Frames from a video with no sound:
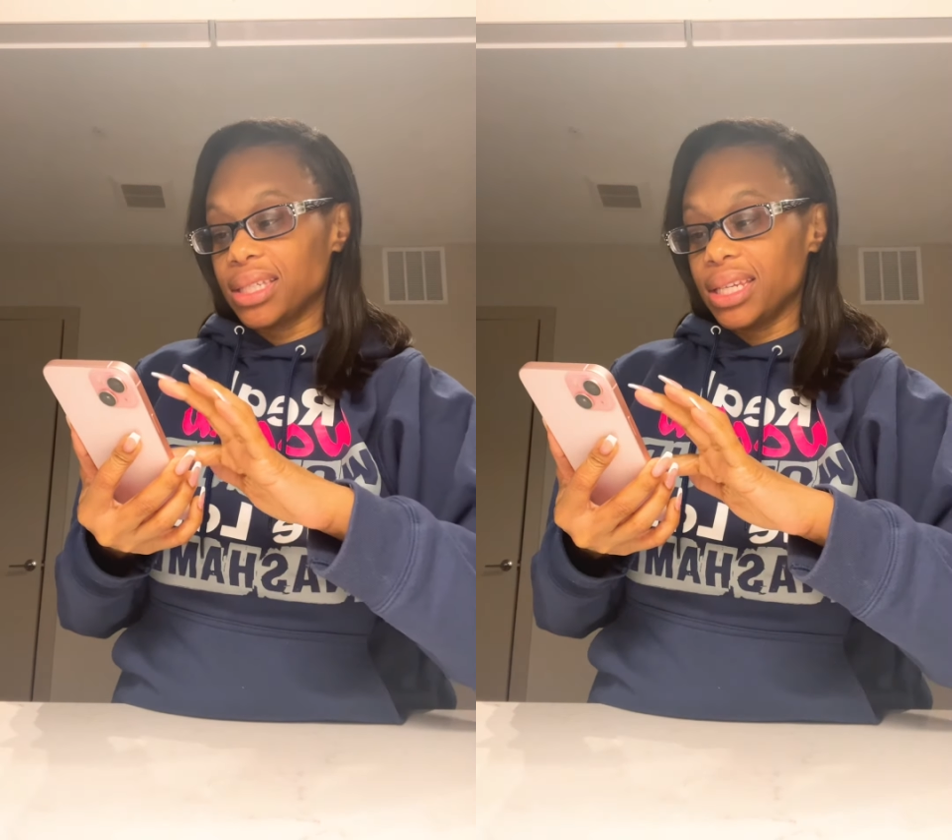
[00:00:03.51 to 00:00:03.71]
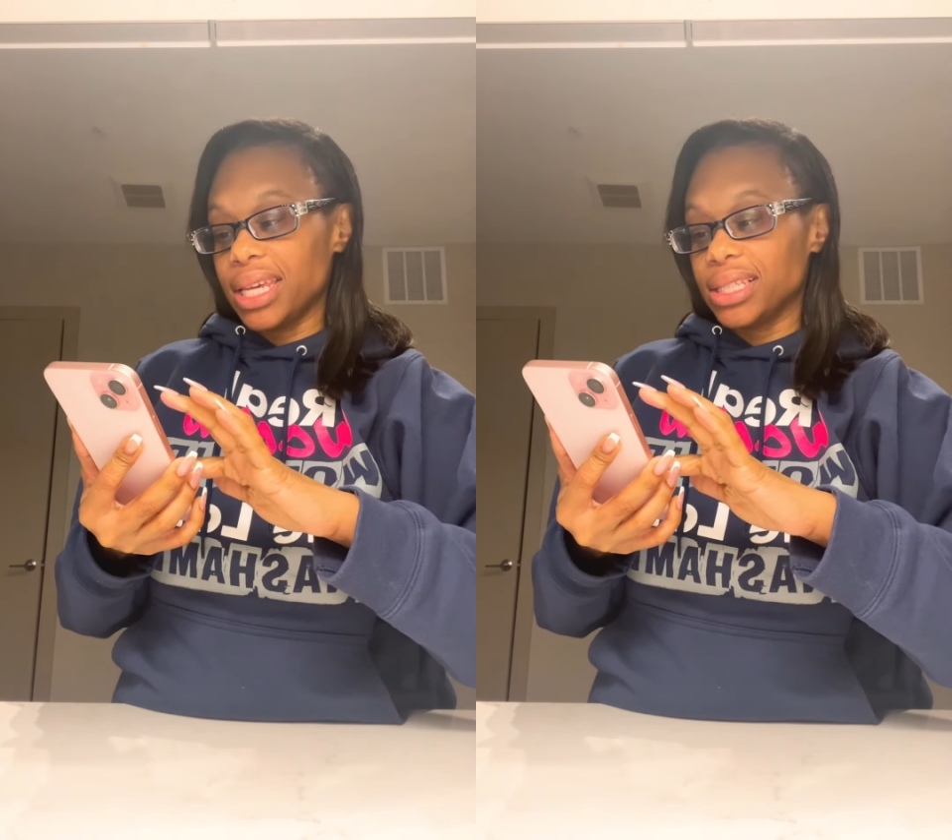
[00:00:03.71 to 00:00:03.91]

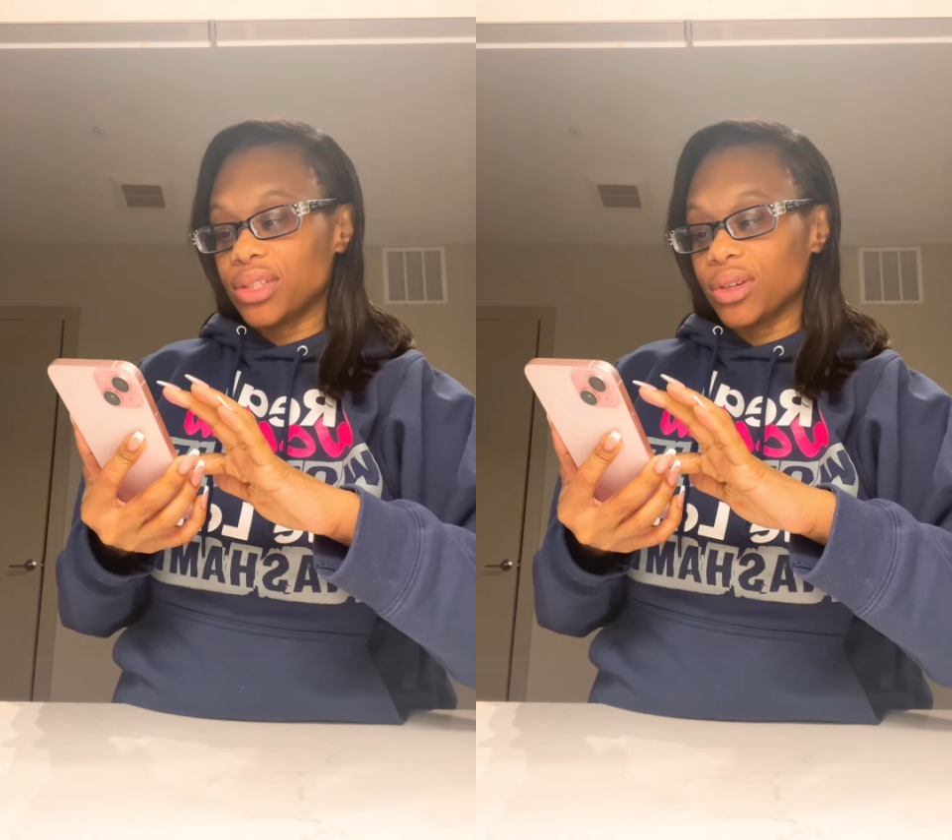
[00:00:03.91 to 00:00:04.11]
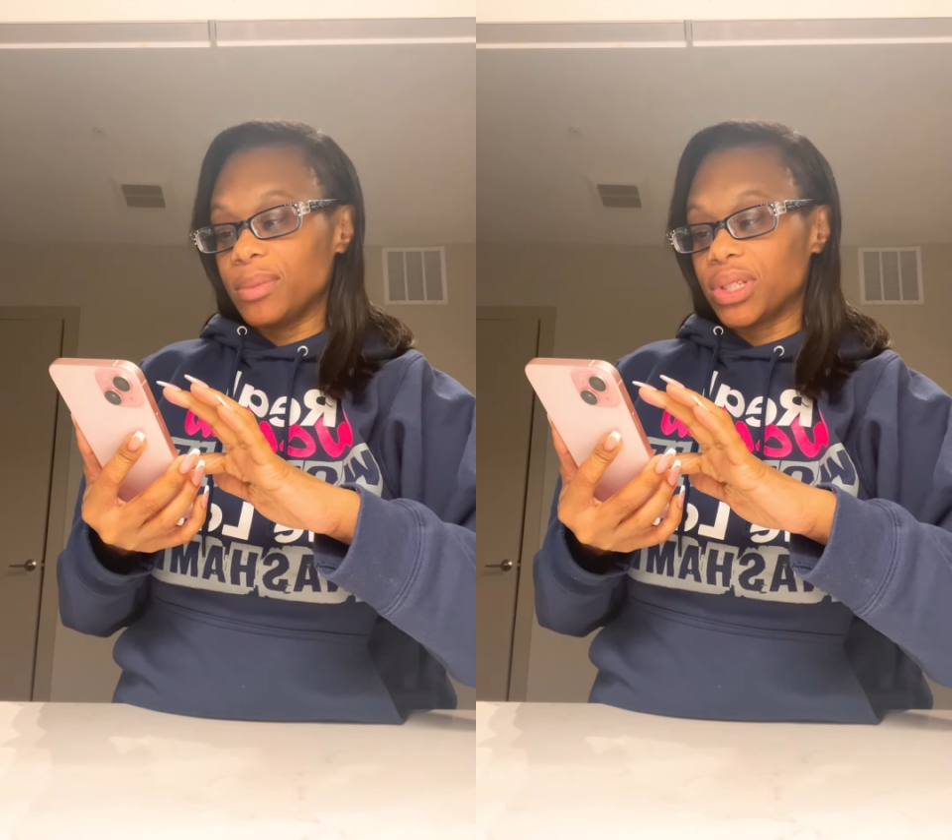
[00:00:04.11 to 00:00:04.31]
Today's
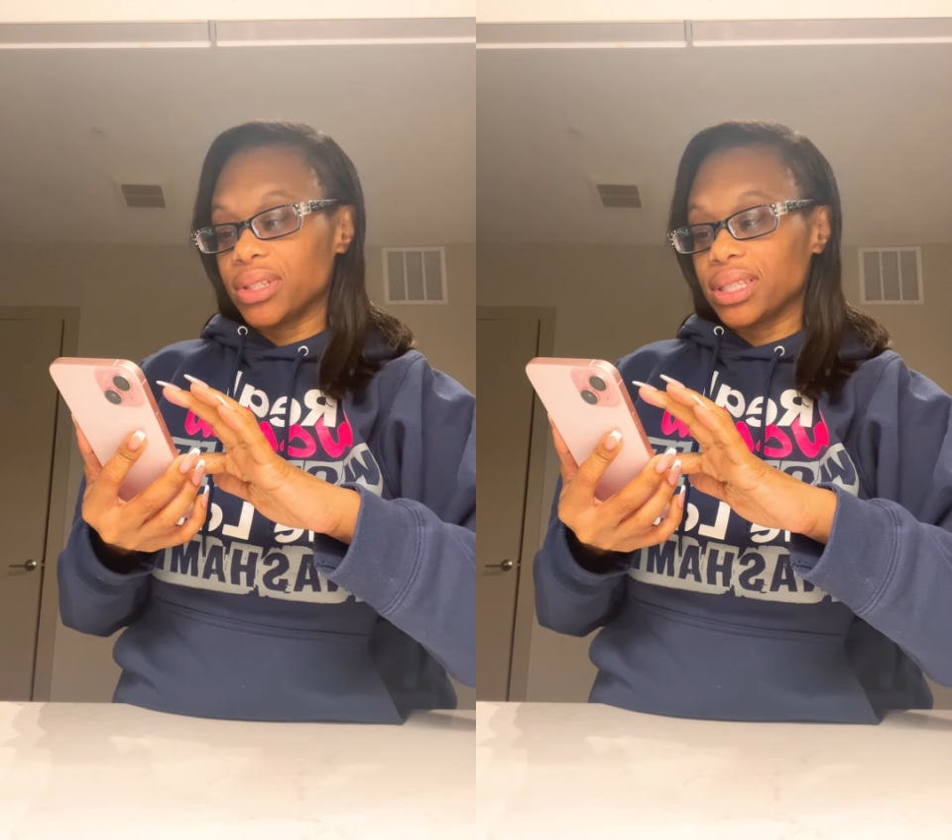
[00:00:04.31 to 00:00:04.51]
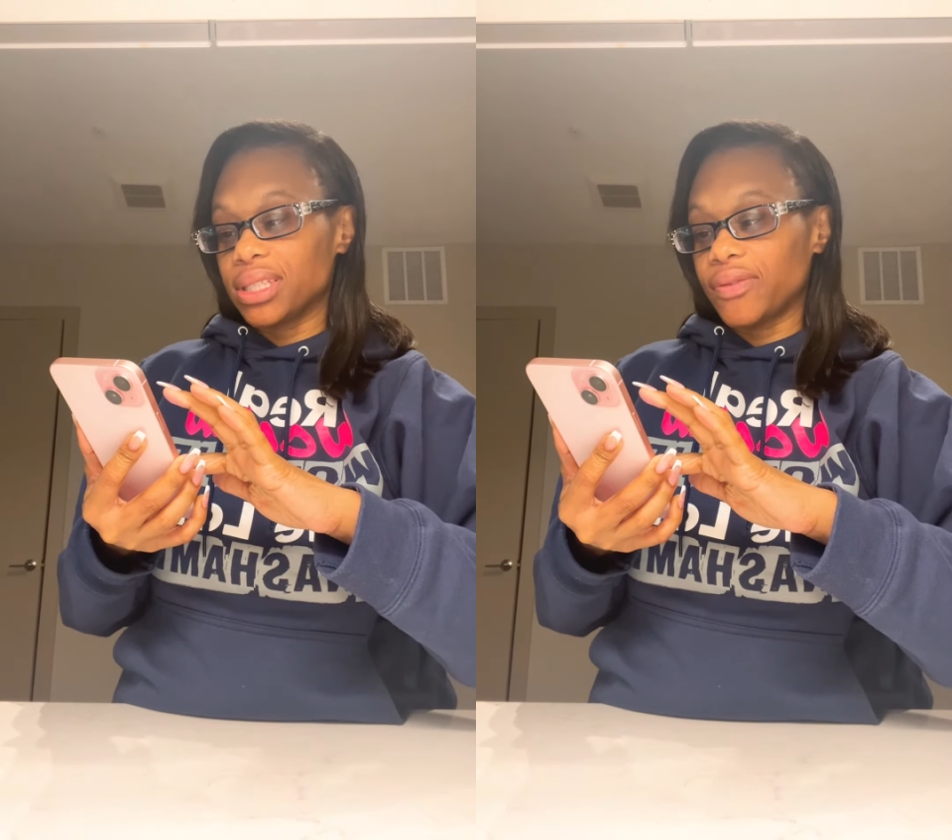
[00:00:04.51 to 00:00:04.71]

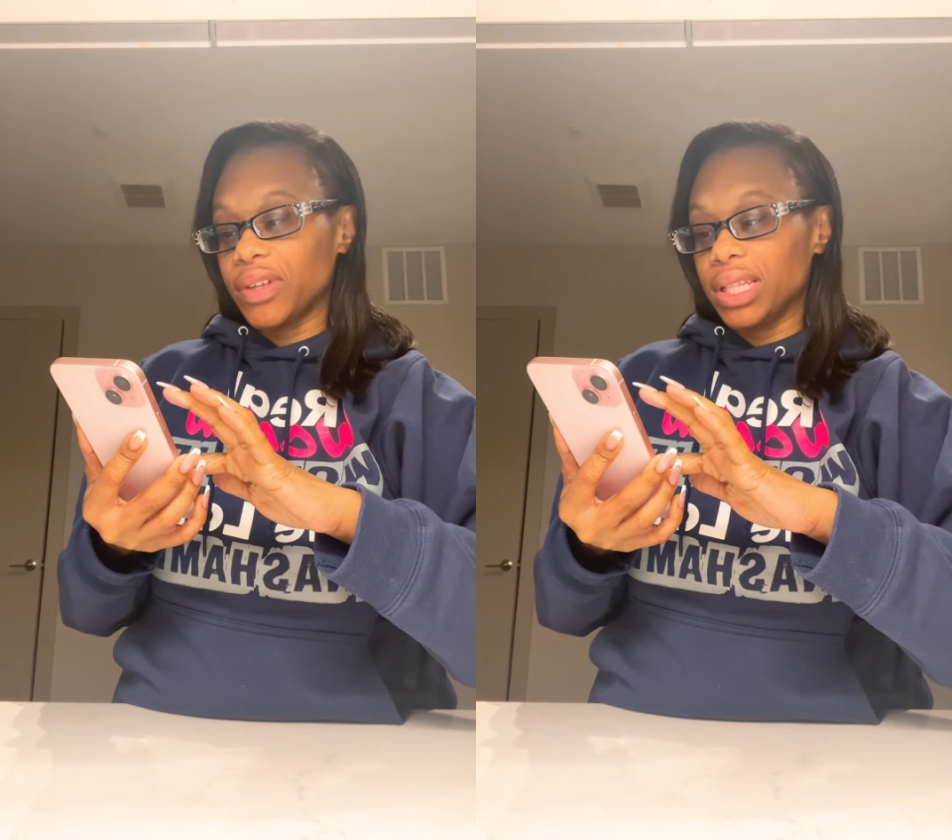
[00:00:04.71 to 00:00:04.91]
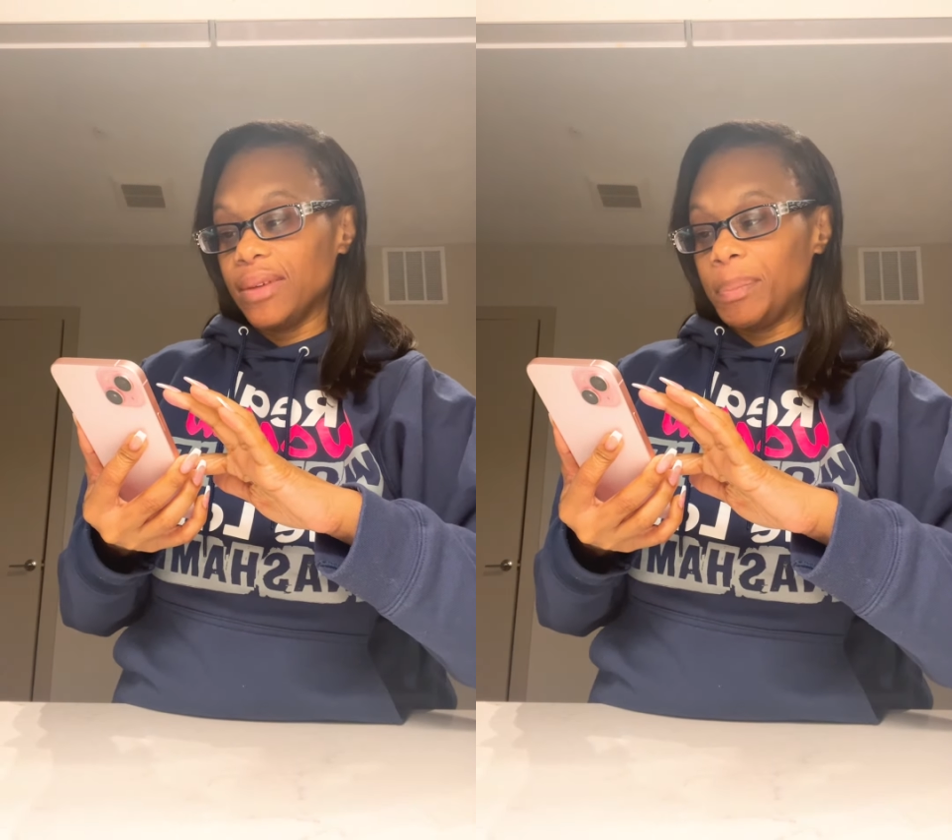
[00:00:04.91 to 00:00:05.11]
scriptures is
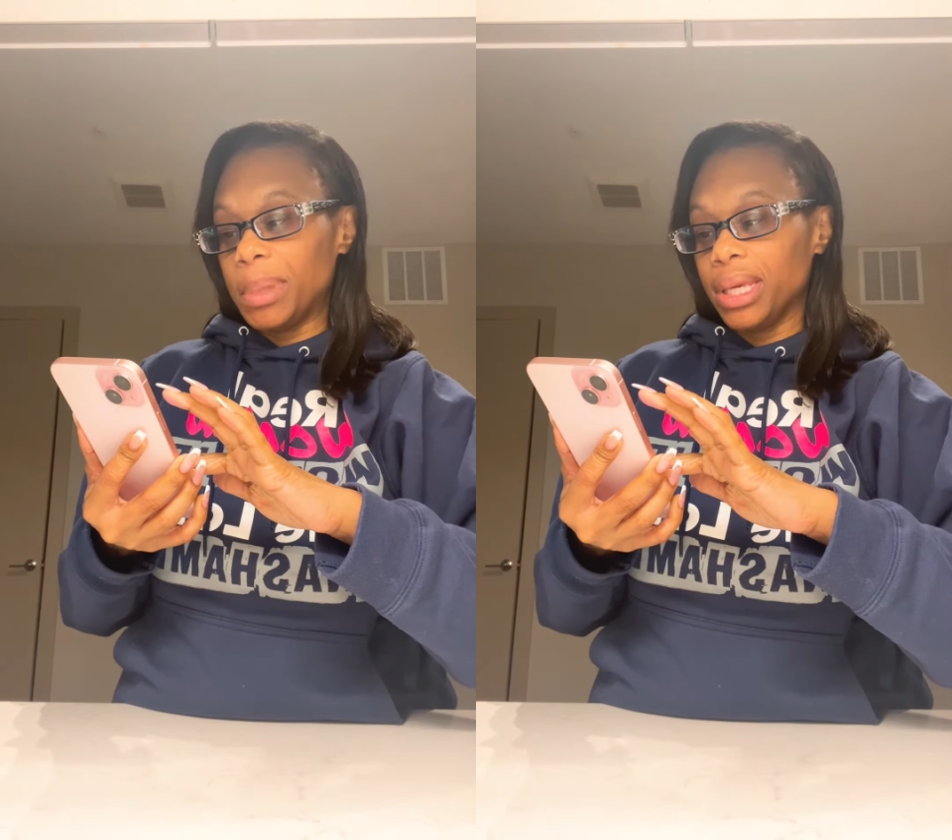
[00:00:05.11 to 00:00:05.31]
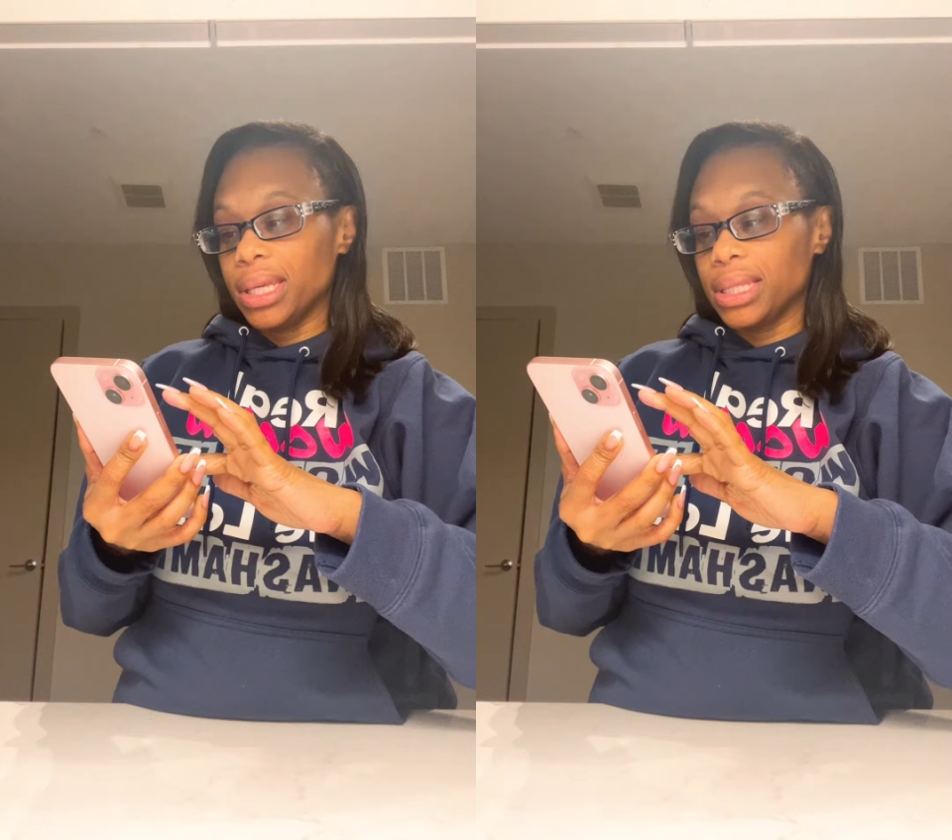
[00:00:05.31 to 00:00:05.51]

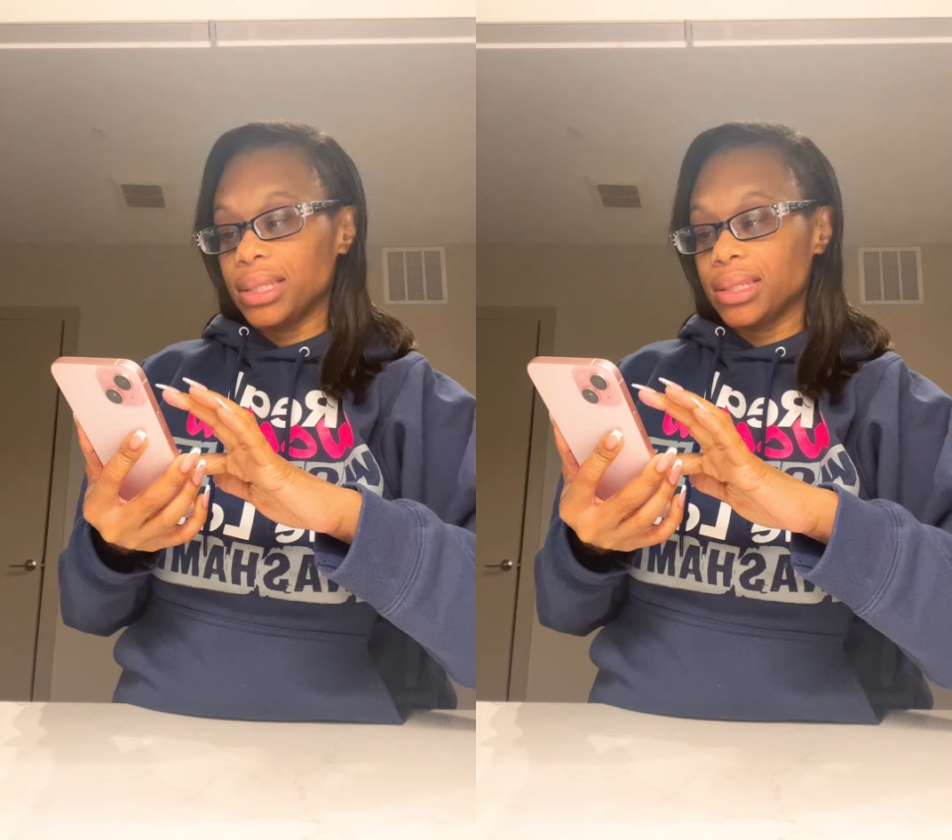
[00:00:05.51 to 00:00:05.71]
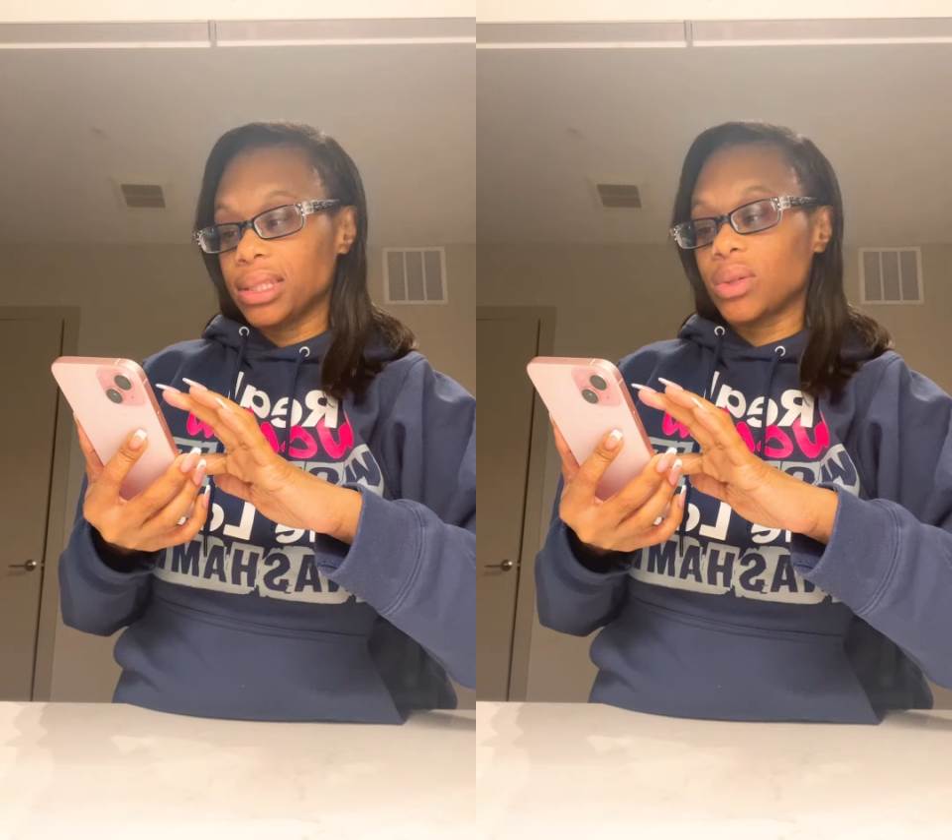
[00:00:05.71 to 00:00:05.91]

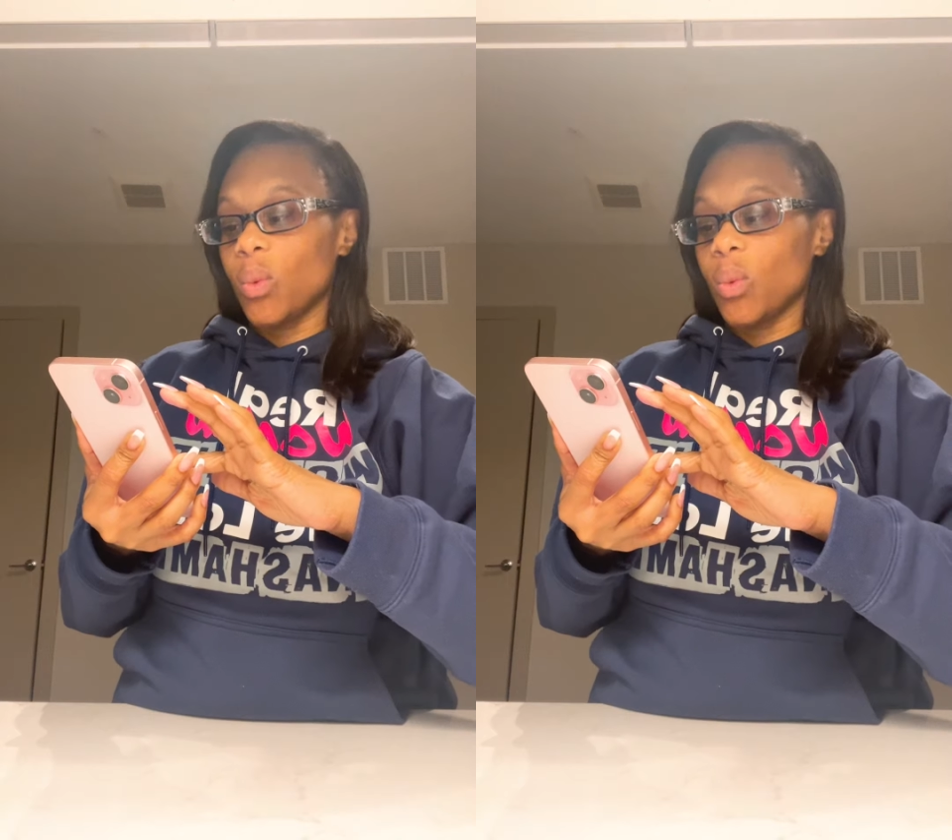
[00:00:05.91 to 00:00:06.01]
Philippians